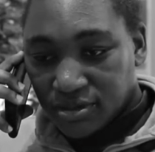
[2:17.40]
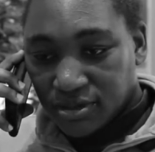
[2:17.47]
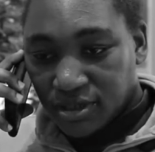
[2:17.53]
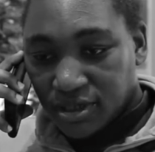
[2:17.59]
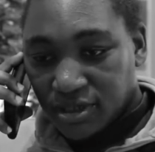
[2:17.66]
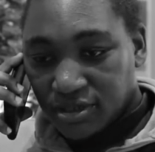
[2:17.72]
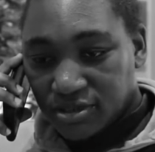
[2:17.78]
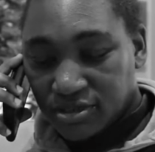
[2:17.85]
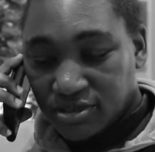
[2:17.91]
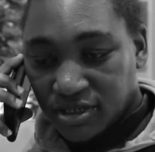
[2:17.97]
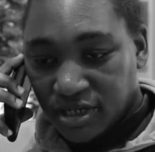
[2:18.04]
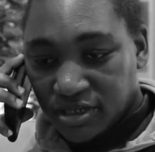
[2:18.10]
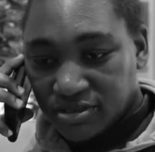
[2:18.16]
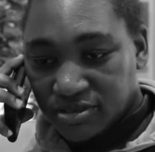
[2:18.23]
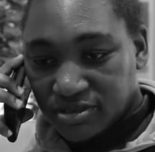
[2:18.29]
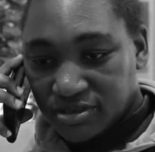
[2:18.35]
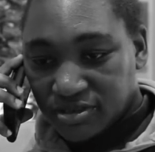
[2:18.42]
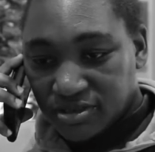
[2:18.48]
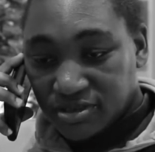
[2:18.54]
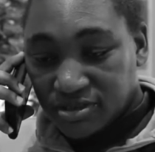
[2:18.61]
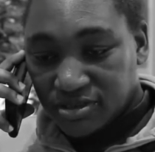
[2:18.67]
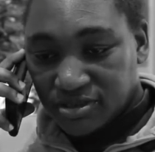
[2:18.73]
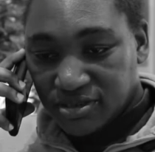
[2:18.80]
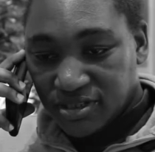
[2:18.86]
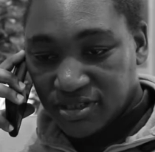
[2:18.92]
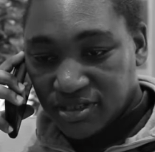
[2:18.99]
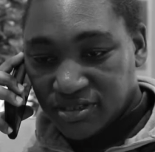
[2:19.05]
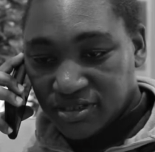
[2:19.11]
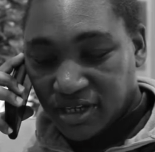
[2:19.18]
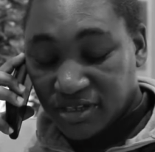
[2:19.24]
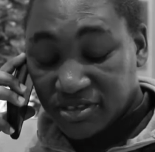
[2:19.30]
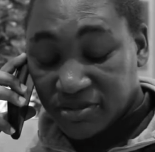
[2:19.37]
Oh, the doctor
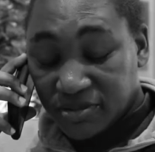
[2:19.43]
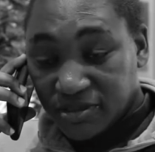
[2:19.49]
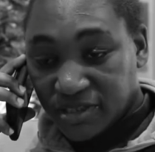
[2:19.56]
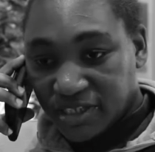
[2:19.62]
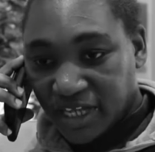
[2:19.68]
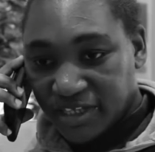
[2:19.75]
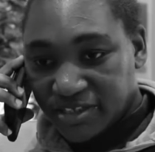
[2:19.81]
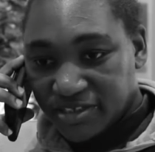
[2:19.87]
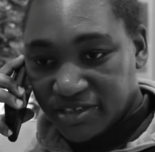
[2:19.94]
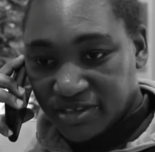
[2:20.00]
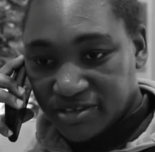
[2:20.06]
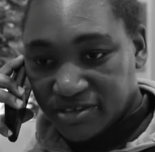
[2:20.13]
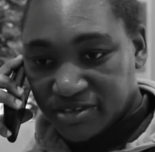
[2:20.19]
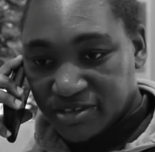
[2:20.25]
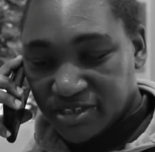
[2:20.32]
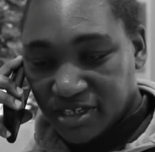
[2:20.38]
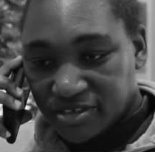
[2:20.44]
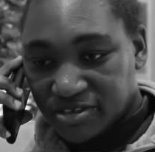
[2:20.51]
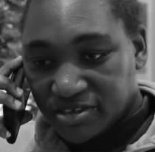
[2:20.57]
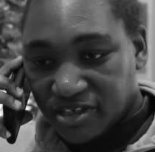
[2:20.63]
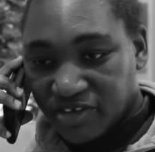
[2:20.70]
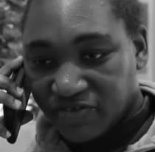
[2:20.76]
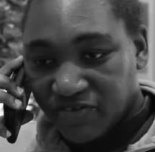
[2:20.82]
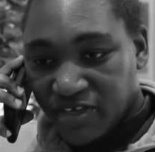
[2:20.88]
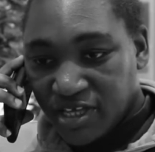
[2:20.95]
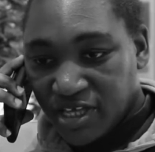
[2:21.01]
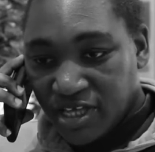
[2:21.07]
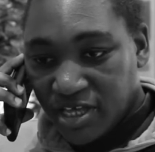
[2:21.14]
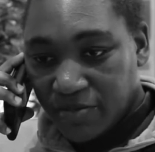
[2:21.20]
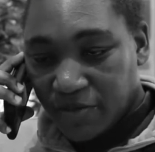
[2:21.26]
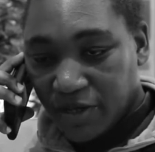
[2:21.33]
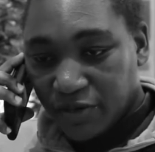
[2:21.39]
talked to me like I didn't understand stuff,
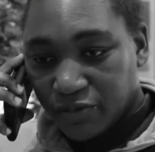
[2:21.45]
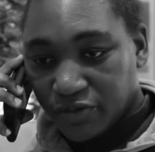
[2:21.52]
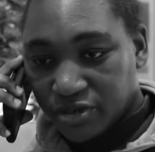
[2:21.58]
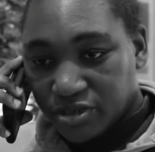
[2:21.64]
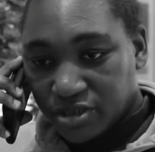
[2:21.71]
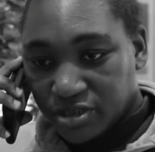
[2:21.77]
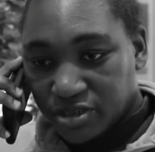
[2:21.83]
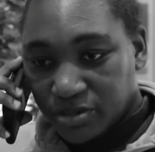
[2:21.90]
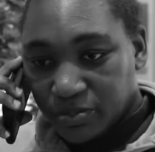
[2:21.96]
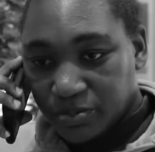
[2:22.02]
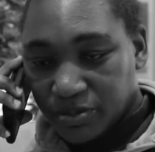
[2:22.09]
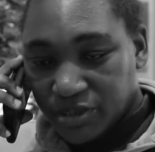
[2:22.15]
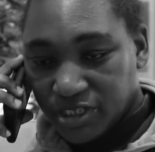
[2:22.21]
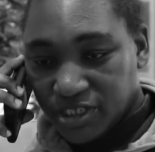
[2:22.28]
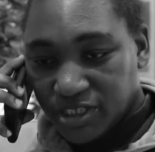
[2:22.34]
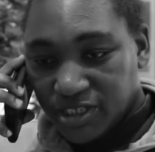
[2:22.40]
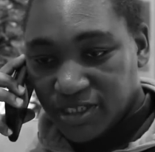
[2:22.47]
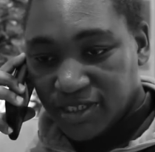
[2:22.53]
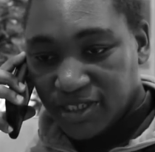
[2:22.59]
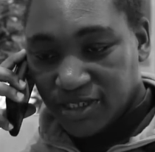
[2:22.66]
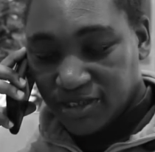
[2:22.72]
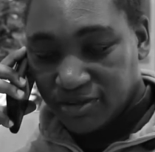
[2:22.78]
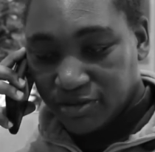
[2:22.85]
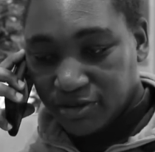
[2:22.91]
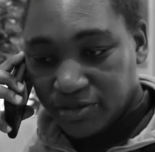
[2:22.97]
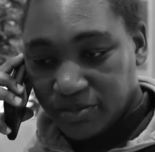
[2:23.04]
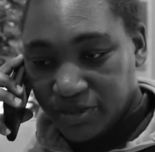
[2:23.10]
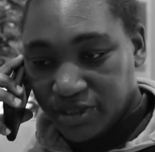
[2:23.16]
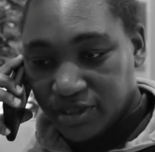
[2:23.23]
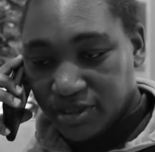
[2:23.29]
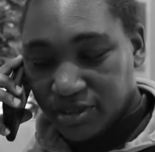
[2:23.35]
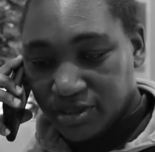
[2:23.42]
and my worker completely ignored
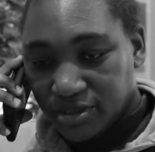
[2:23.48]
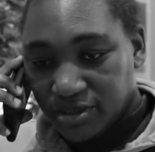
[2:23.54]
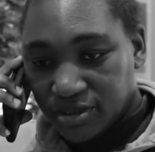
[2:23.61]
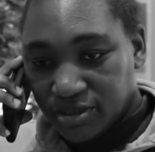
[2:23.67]
me.